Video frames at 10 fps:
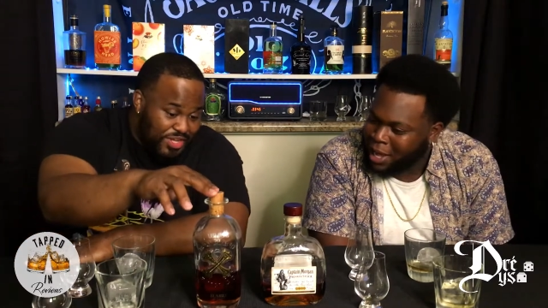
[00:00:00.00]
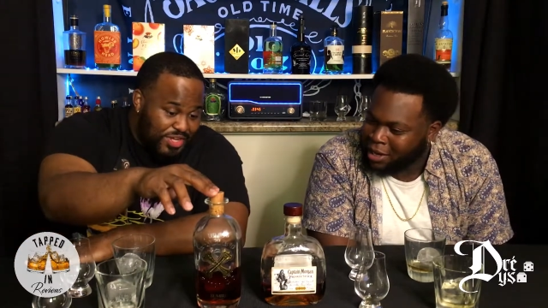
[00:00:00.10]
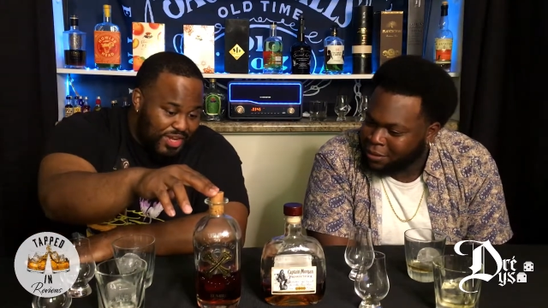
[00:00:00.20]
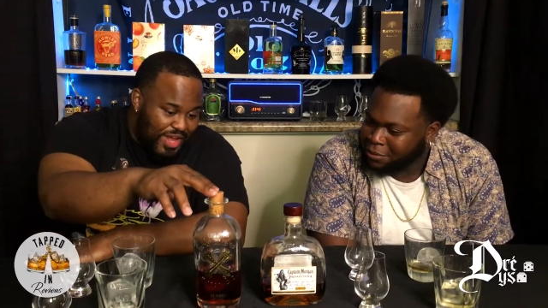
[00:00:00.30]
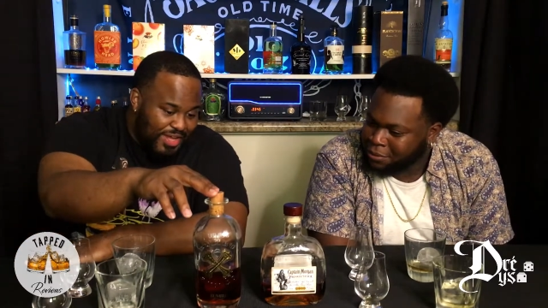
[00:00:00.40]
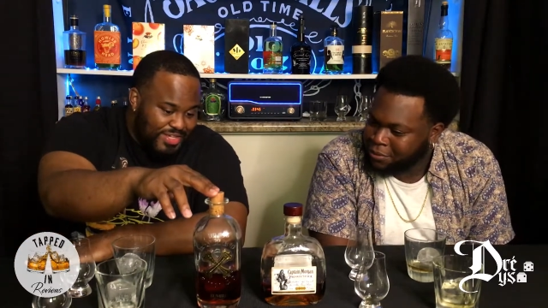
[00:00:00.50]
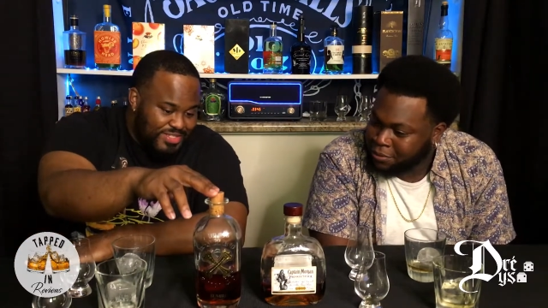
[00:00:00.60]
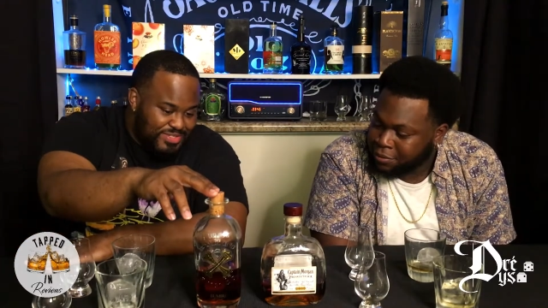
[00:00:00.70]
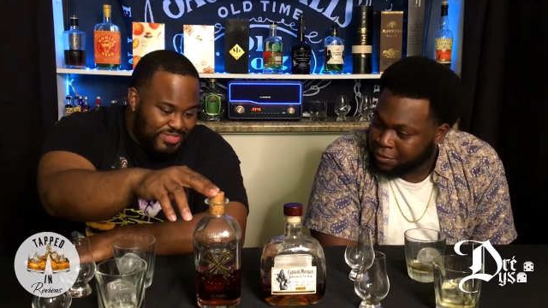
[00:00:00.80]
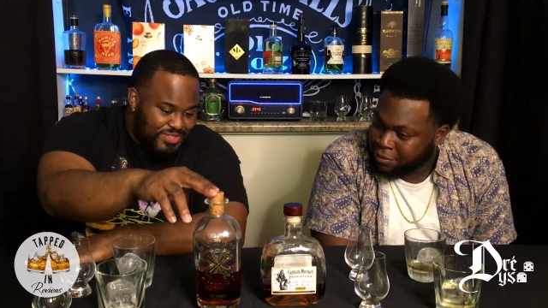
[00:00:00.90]
Speaker 1: good. Like
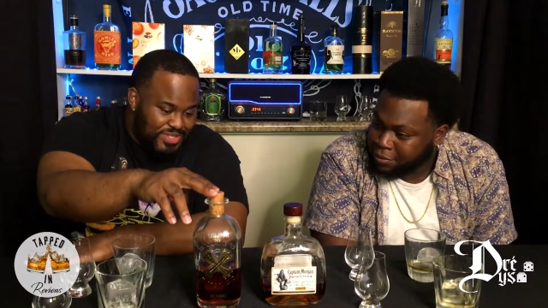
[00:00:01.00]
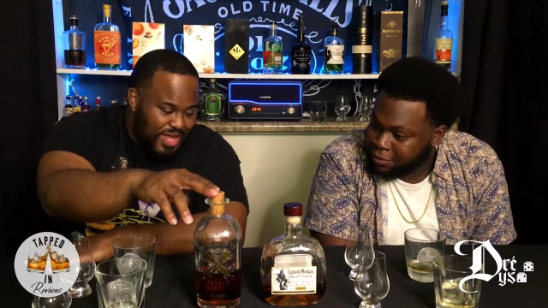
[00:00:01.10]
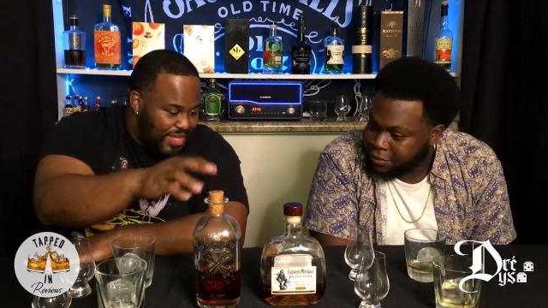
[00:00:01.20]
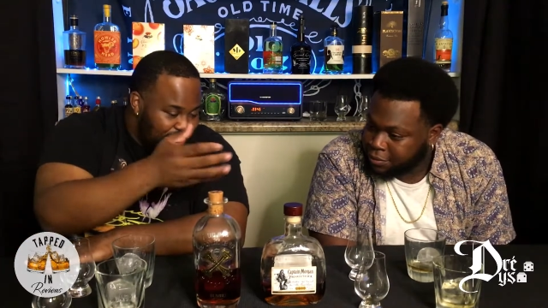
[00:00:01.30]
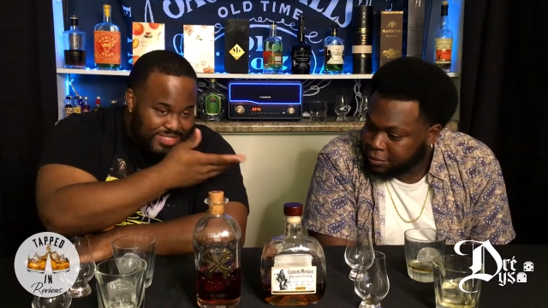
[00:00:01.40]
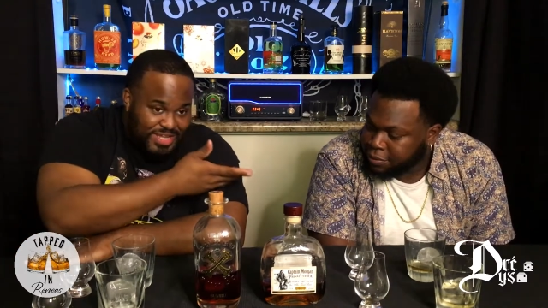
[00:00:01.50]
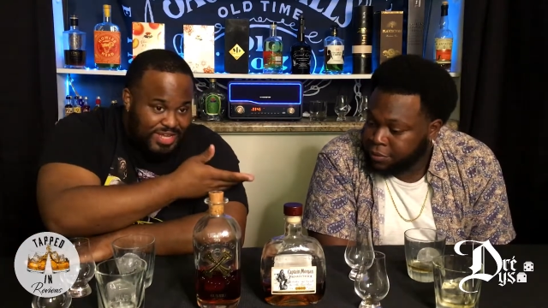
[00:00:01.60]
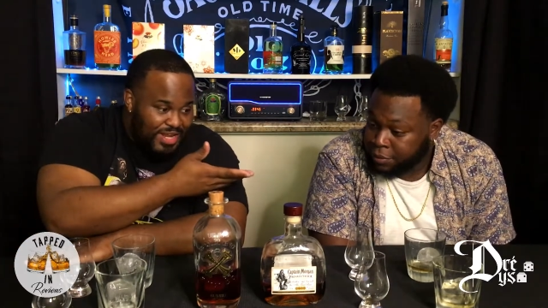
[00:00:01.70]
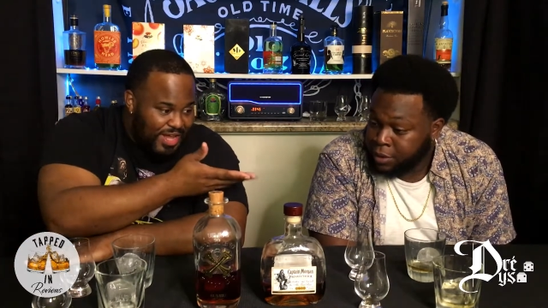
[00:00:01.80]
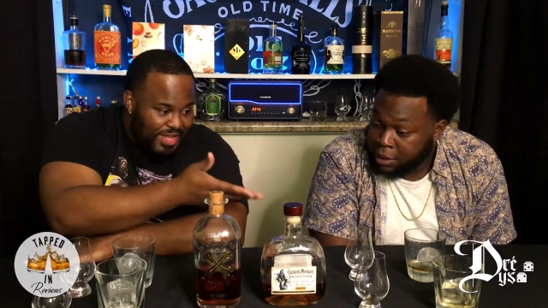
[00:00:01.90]
it's like he
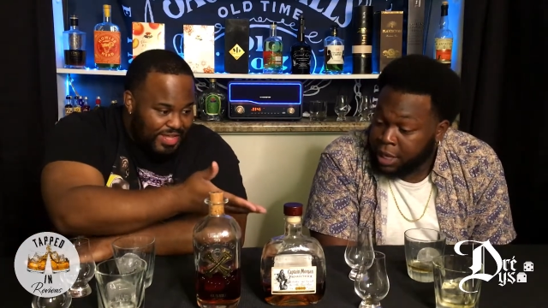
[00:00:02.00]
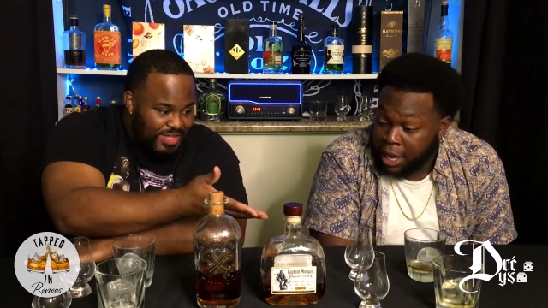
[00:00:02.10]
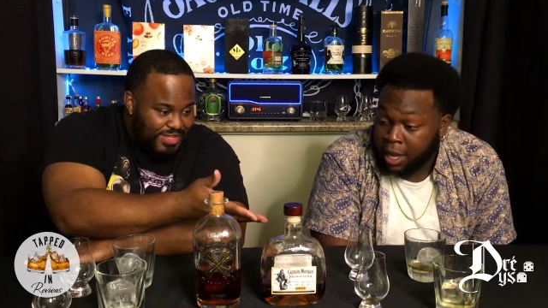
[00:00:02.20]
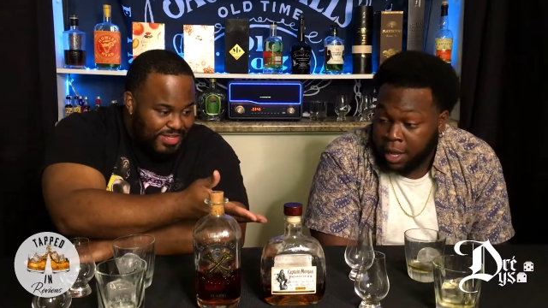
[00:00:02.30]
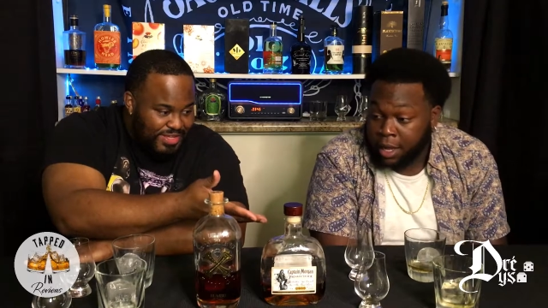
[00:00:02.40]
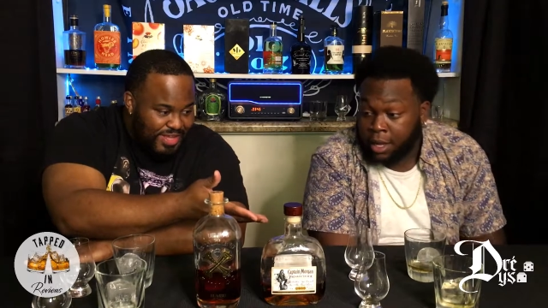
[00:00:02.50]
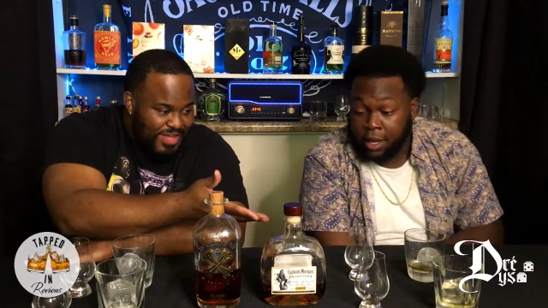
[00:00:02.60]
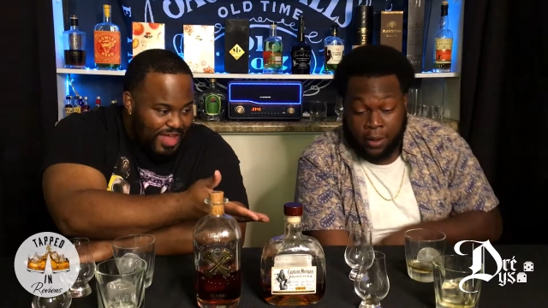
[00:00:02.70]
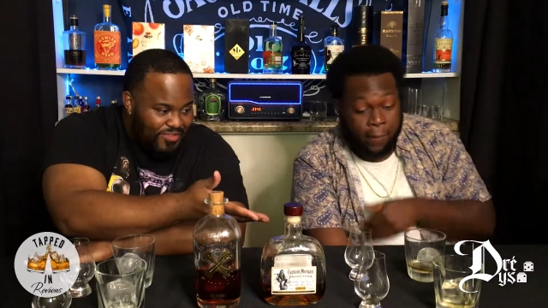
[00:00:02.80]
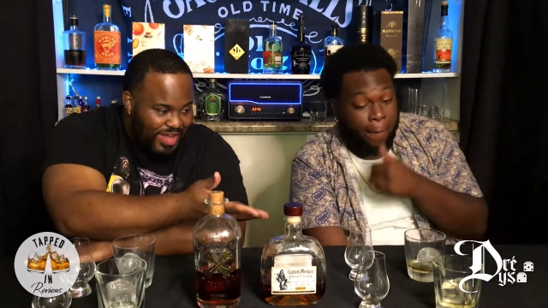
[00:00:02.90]
said, like he yeah. he
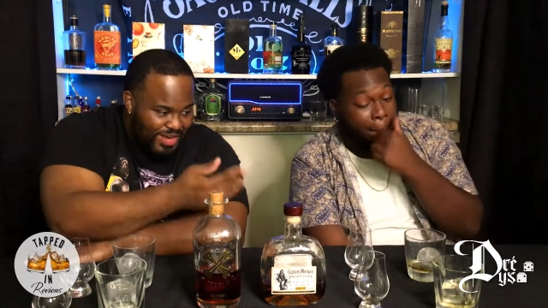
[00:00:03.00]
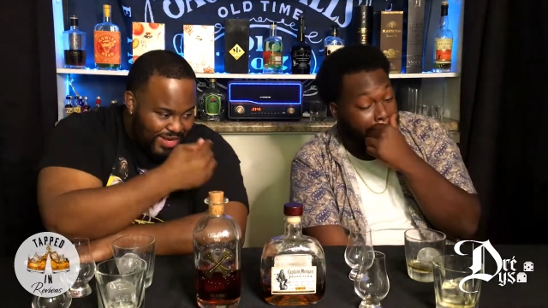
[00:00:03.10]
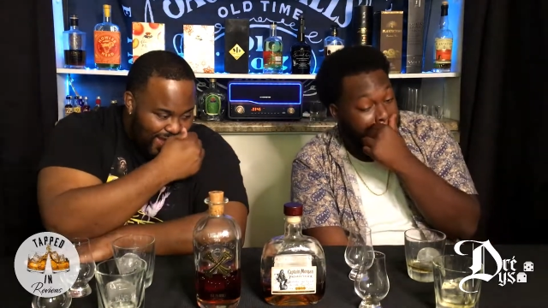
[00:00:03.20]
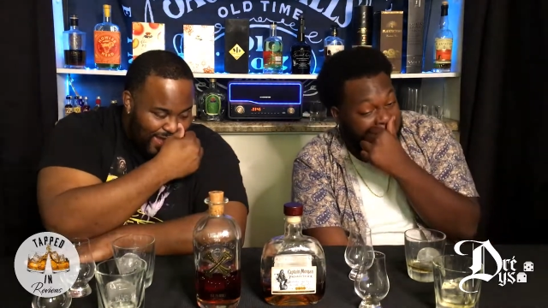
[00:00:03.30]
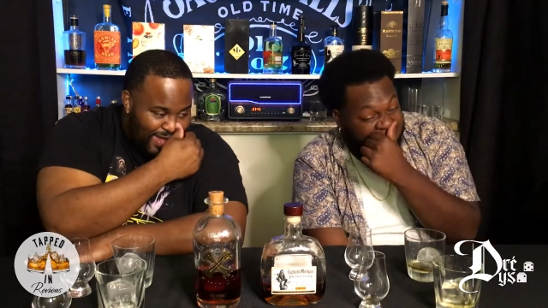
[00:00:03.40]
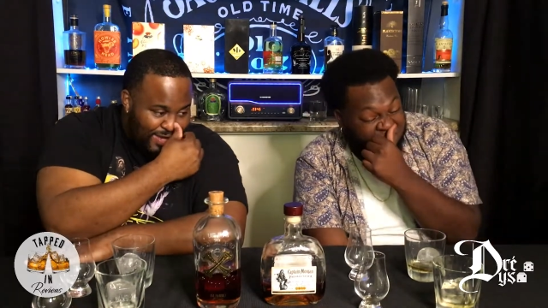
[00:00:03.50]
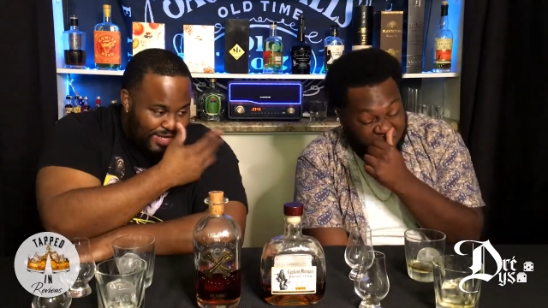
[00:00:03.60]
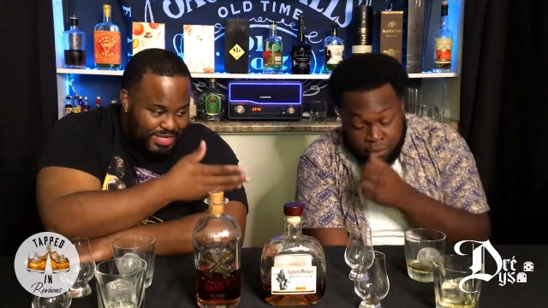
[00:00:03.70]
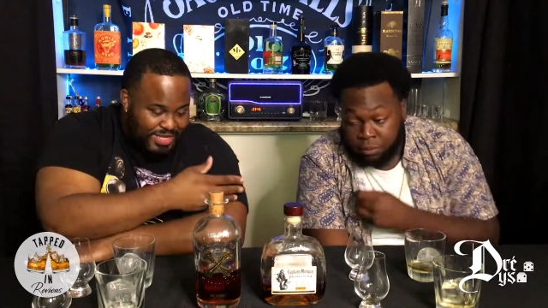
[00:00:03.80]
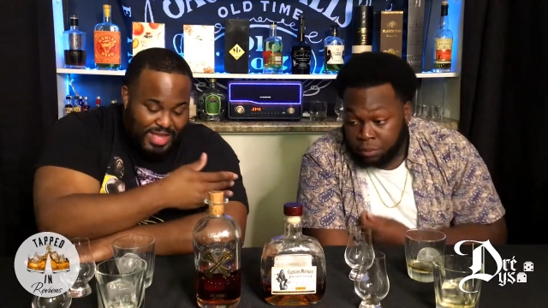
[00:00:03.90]
gave it like a nine
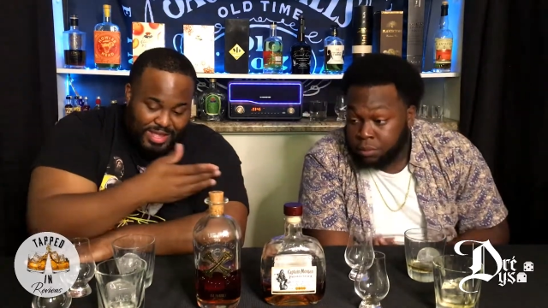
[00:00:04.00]
neat.